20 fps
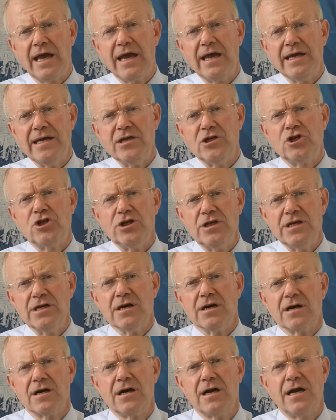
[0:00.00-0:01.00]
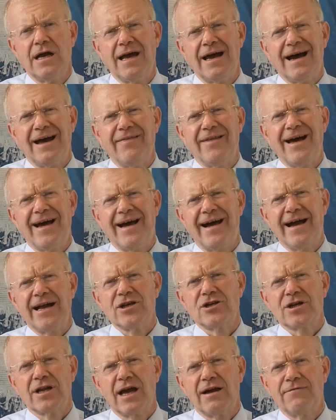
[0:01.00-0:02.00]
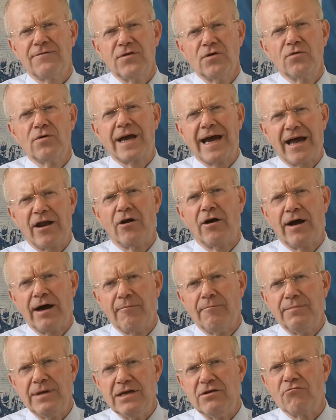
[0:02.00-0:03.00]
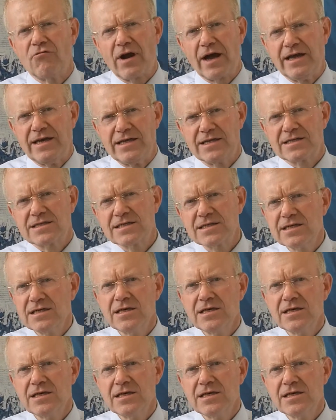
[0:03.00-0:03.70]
each year. And that actually I feel cannot be right.